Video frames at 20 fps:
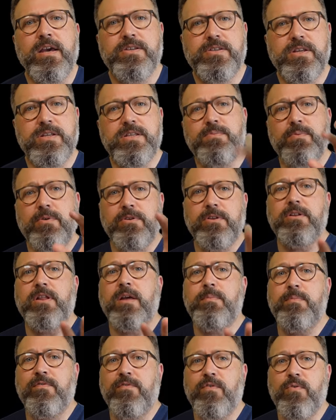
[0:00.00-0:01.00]
So this is what it looked
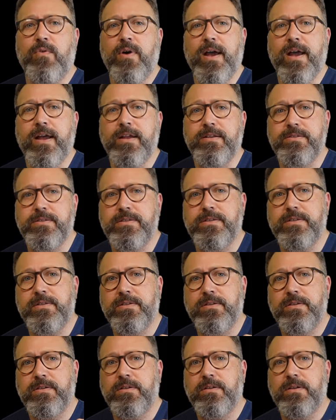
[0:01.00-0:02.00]
like beforehand.
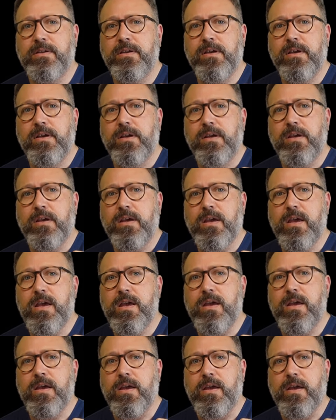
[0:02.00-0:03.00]

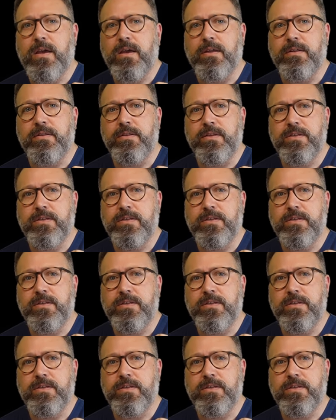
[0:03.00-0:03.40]
And